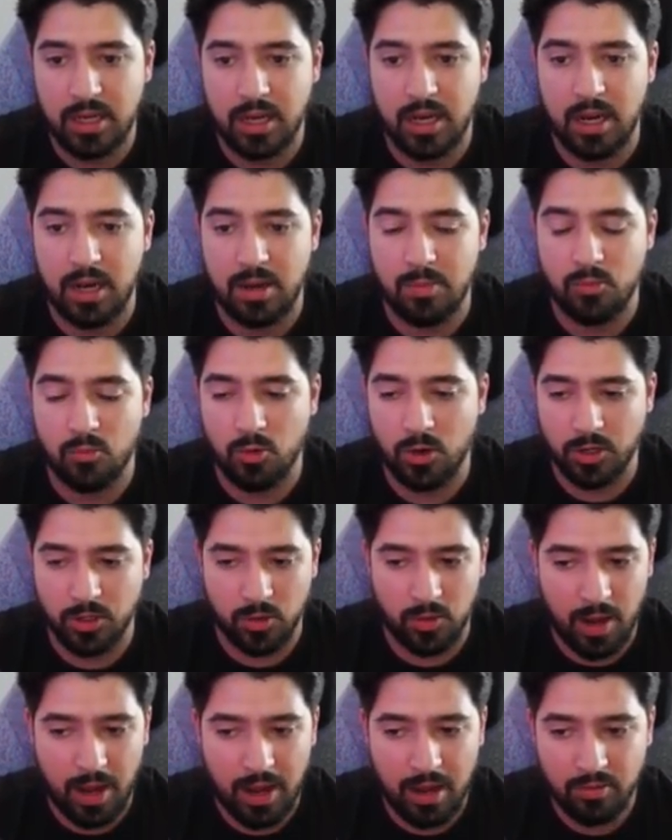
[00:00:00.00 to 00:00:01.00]
where you'll
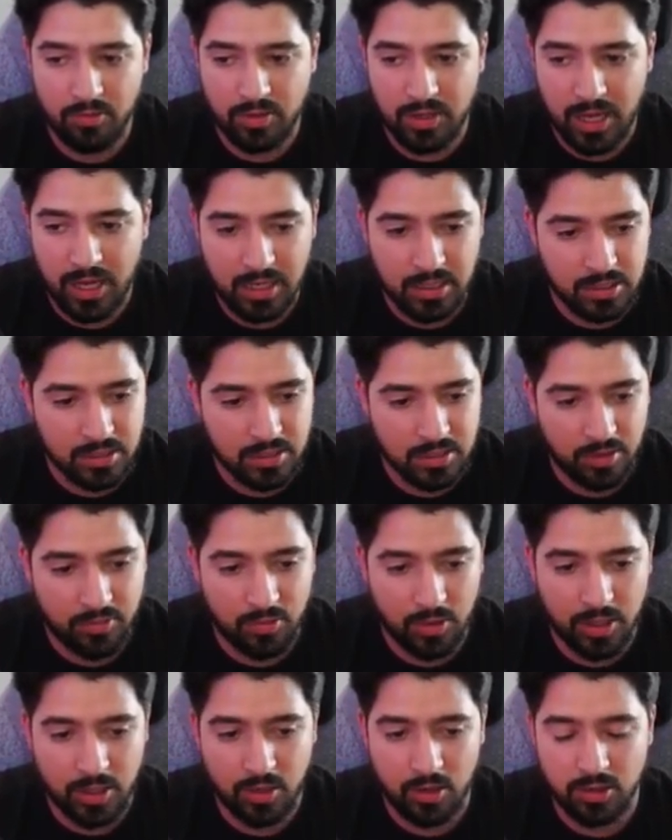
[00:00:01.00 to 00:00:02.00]
have kind of stuff
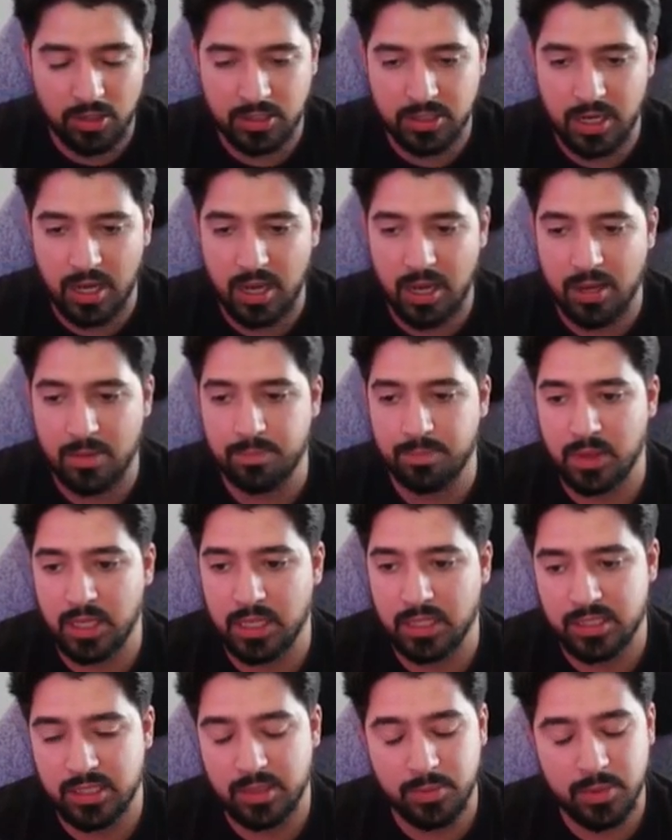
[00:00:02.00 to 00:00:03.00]
running all the time. It's
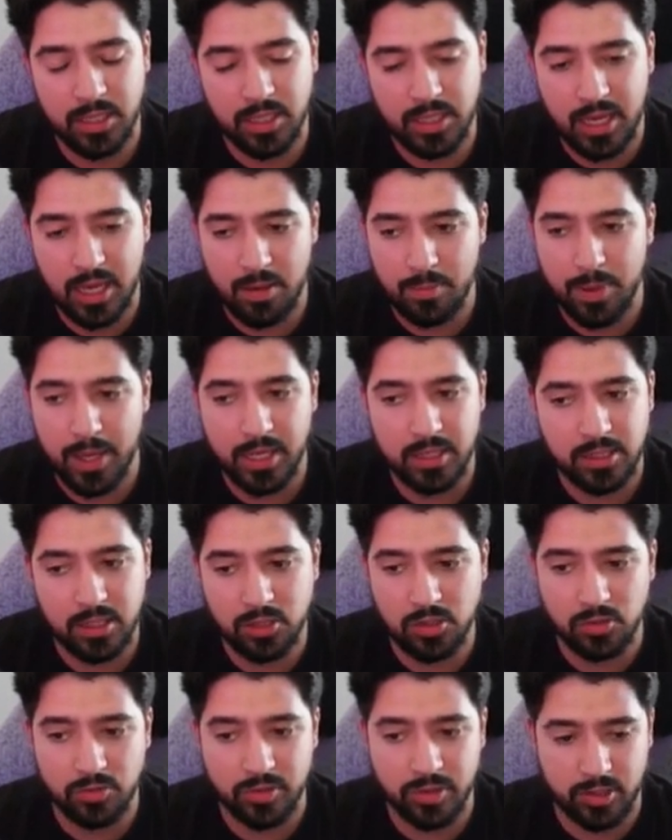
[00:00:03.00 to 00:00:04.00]
some of the campaigns that
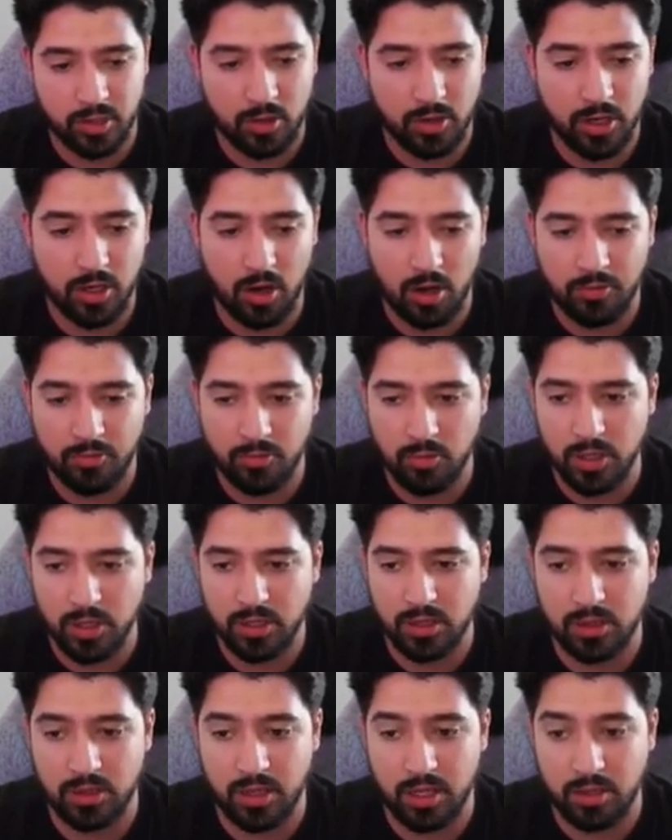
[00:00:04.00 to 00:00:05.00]
you've started off with
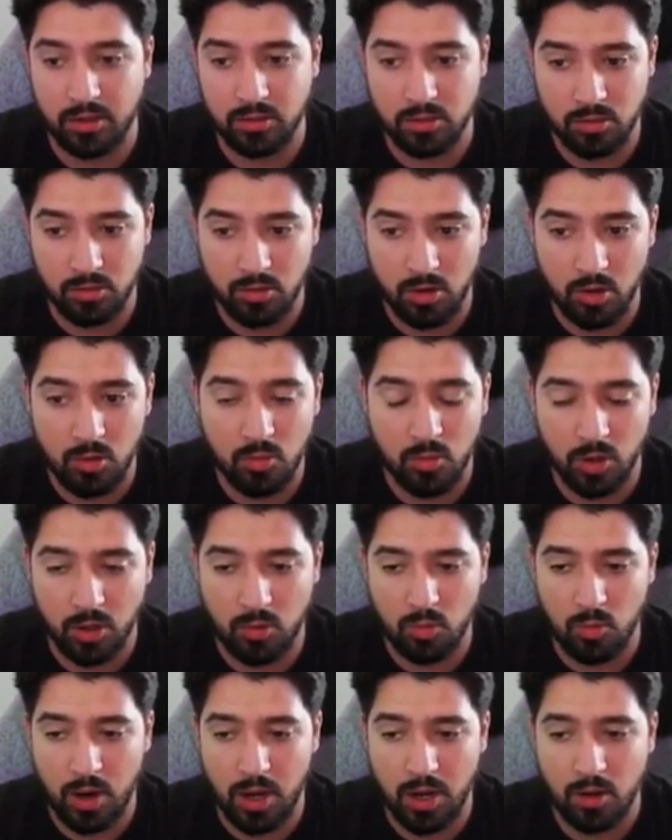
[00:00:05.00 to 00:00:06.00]
that you know work
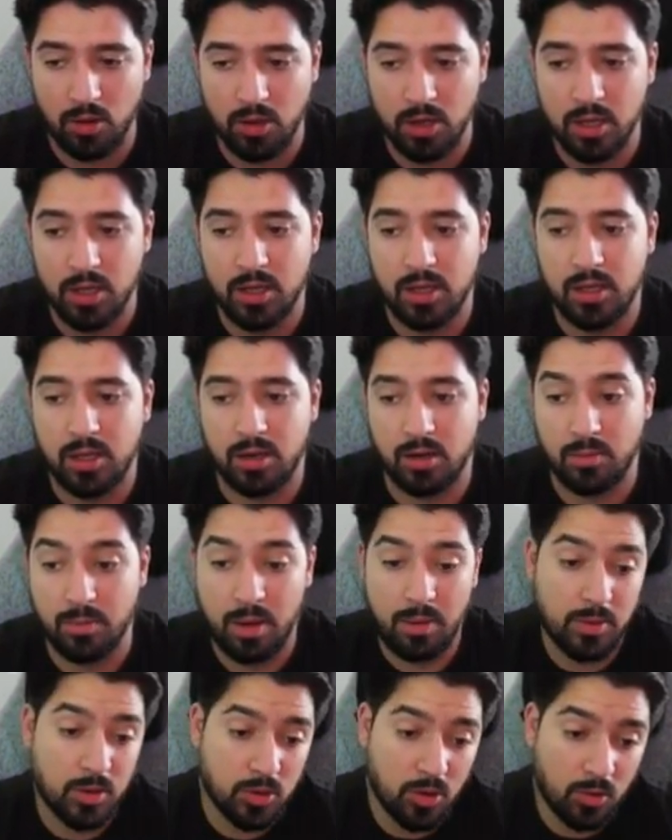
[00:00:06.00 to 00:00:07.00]
well, or maybe
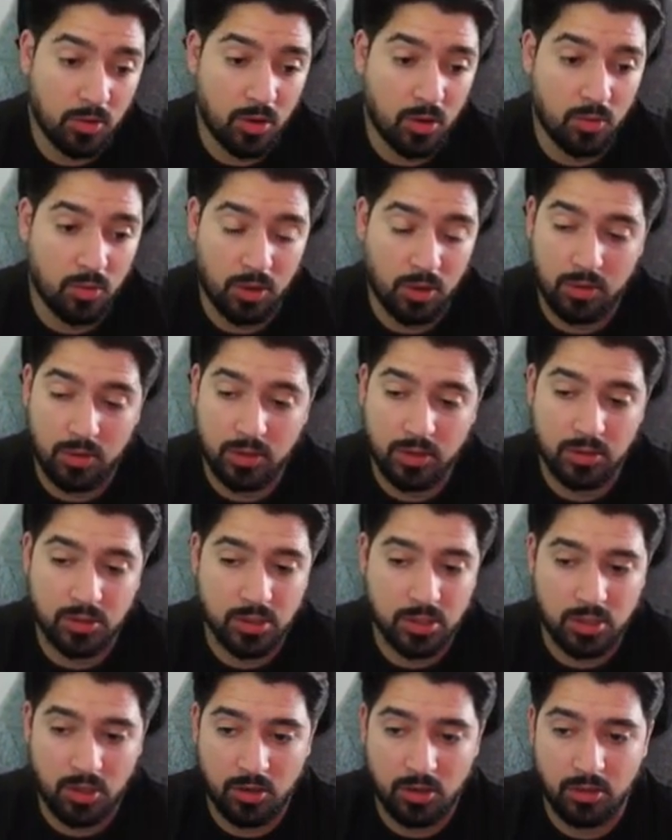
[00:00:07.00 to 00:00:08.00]
you don't know work well, you just
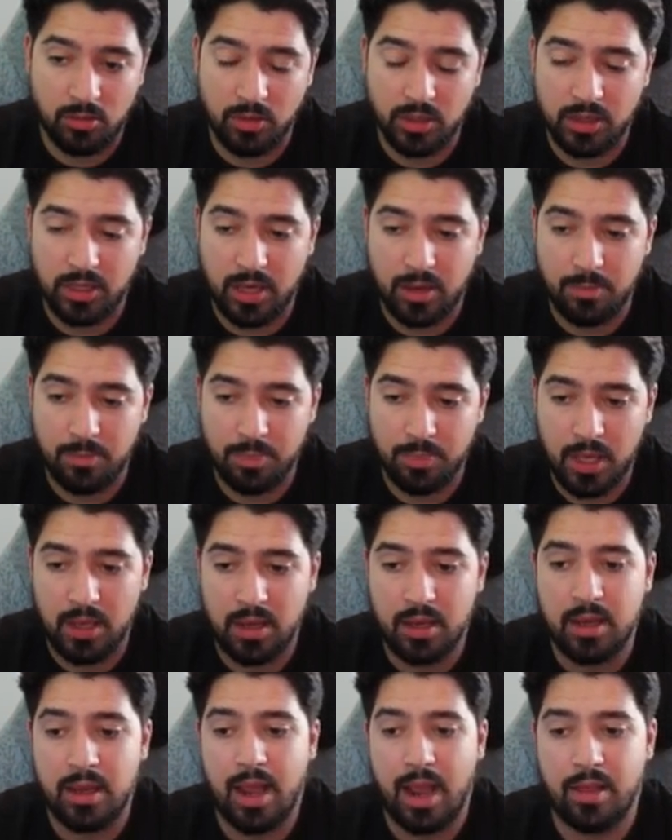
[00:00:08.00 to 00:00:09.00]
started with them.
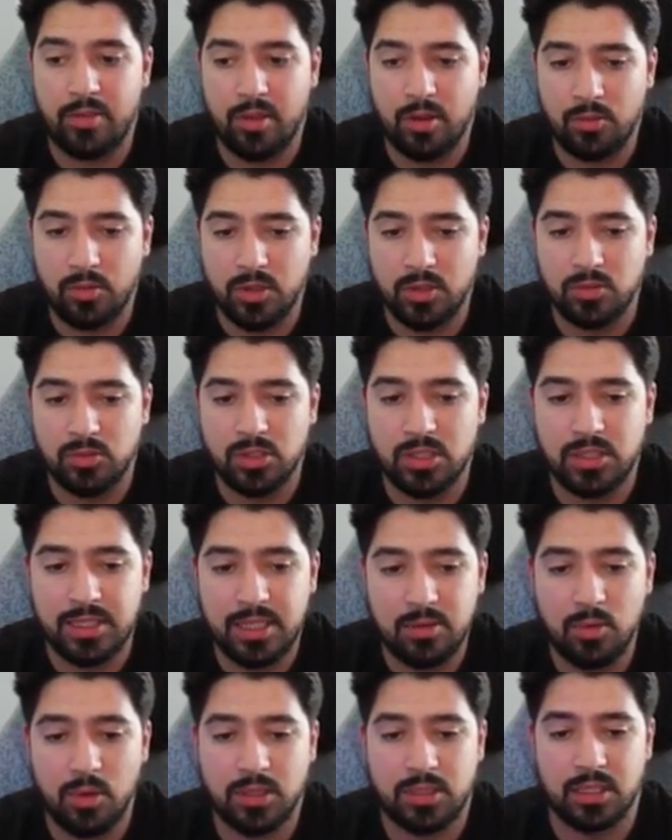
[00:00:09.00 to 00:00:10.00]
And then when you see
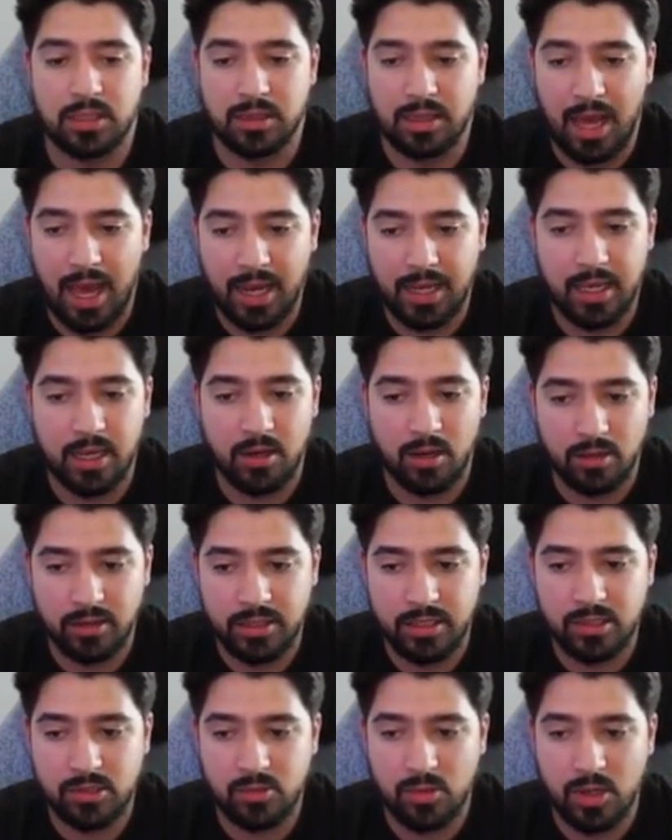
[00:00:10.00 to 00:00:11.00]
what's lacking on
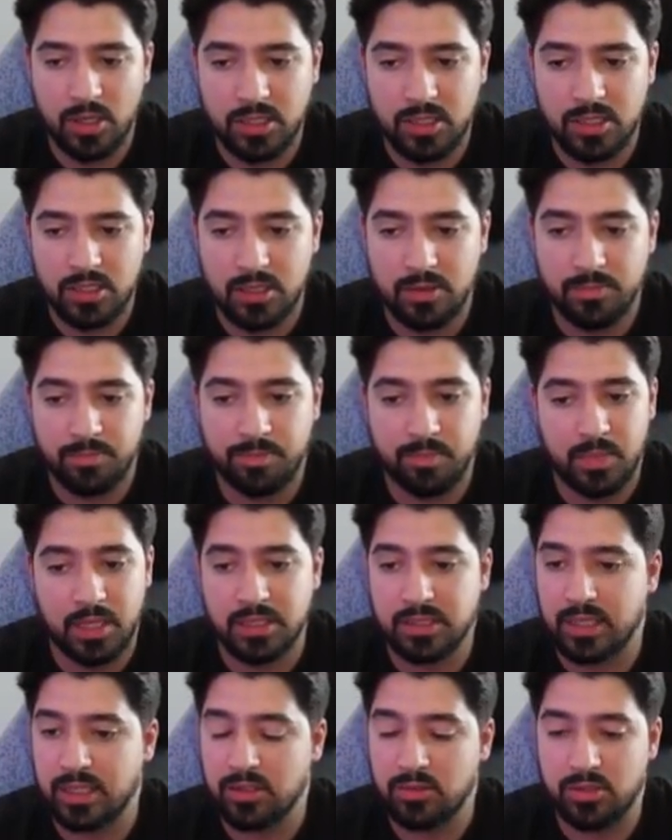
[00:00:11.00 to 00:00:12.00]
these ones, say
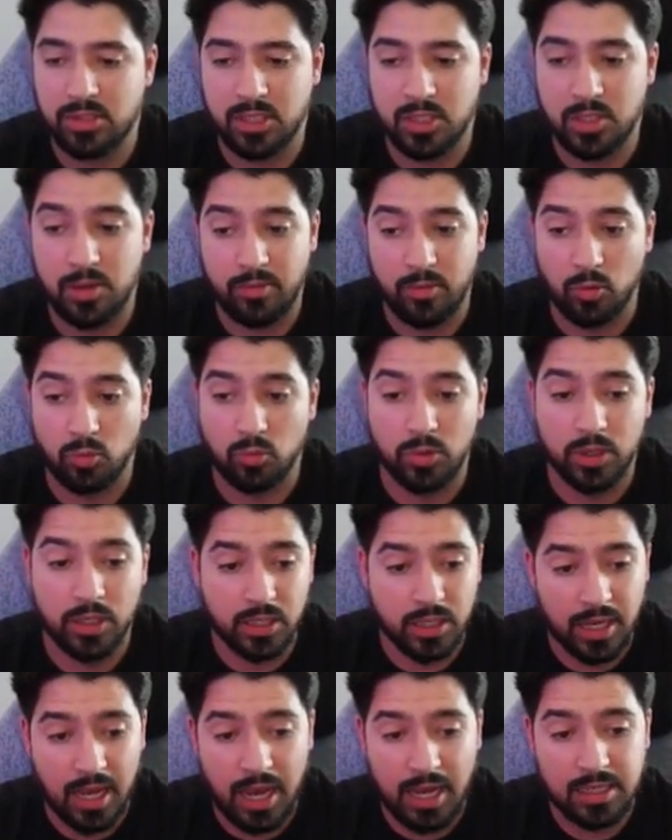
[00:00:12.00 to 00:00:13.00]
you see you have a really
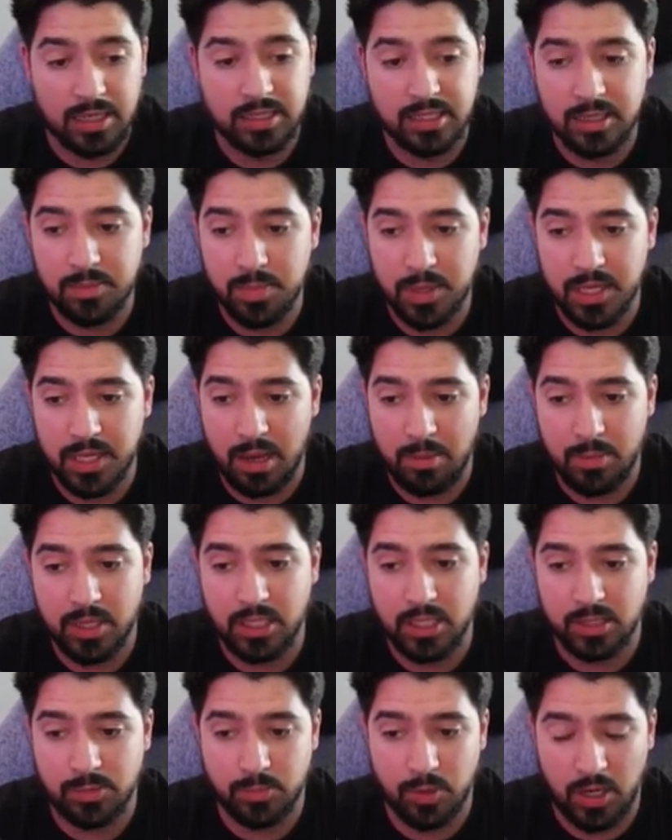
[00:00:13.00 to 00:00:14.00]
high CPM in this
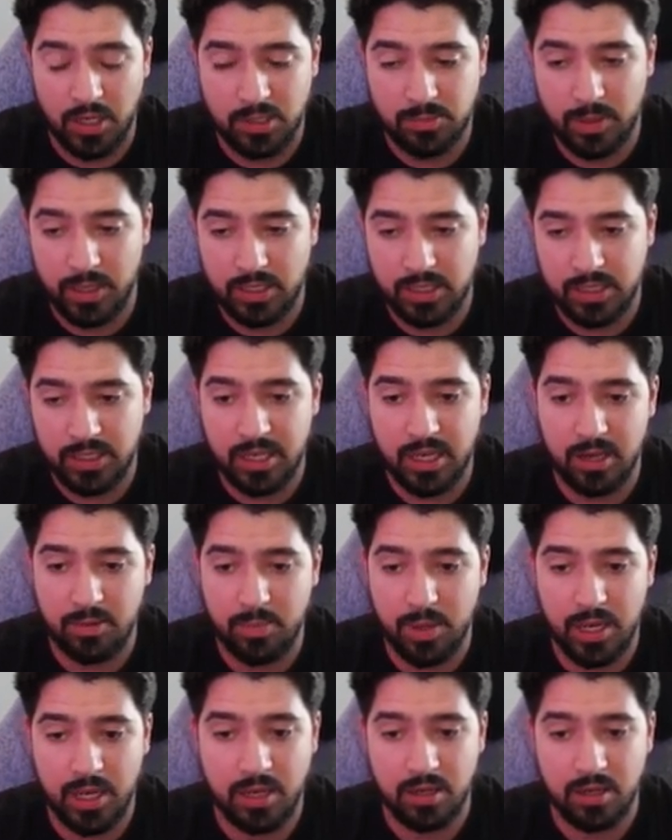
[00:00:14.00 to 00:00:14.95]
prospecting campaign,